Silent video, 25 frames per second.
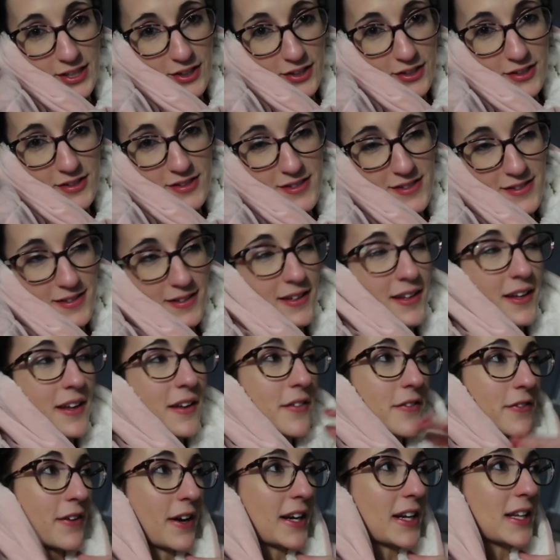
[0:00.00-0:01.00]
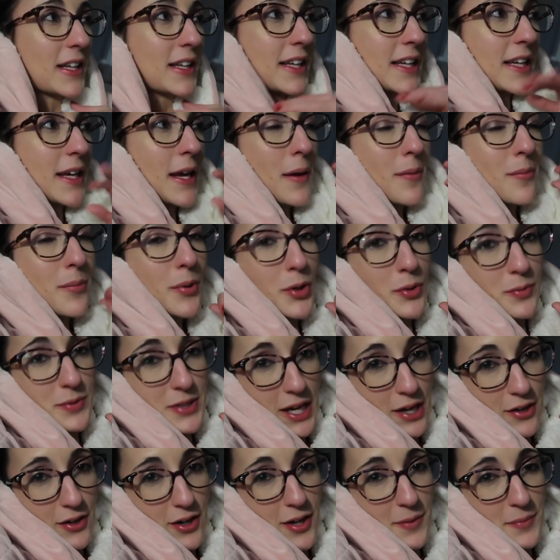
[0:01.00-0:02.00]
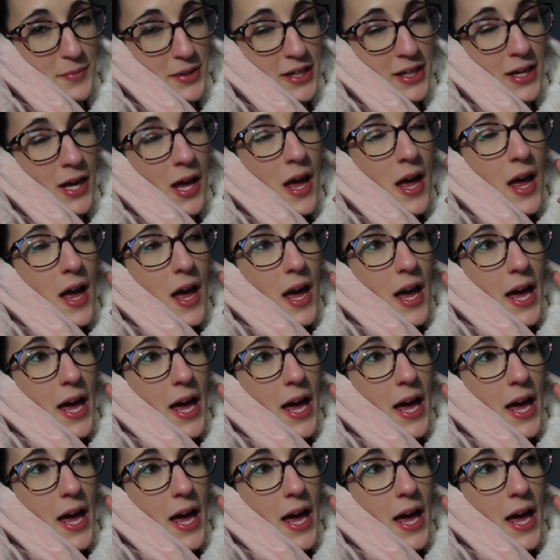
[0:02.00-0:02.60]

years finally pooped out on me,